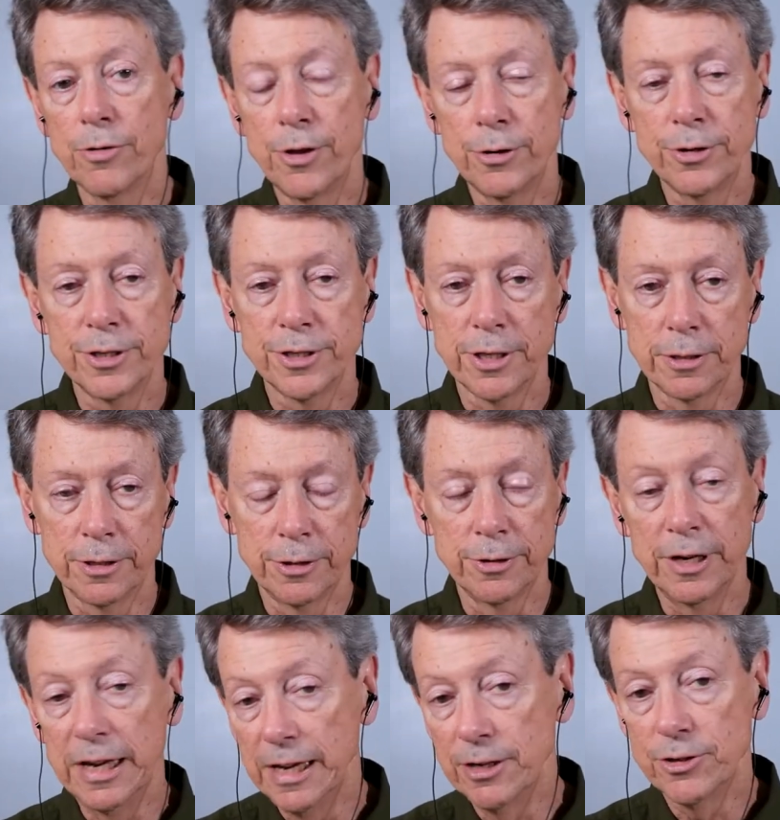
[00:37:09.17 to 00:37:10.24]
their des- their
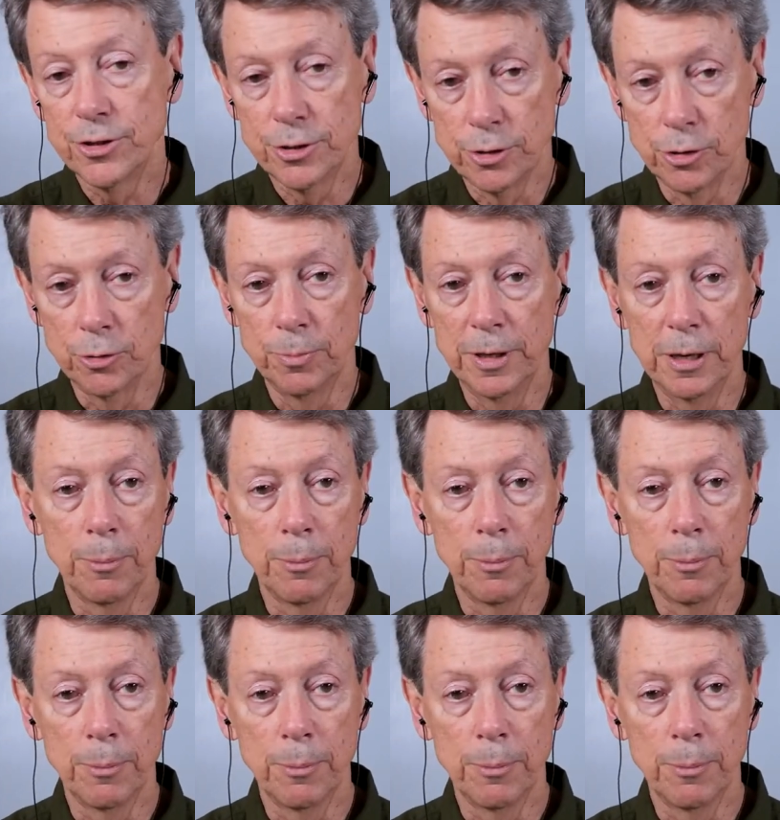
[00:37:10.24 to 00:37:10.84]
needs to be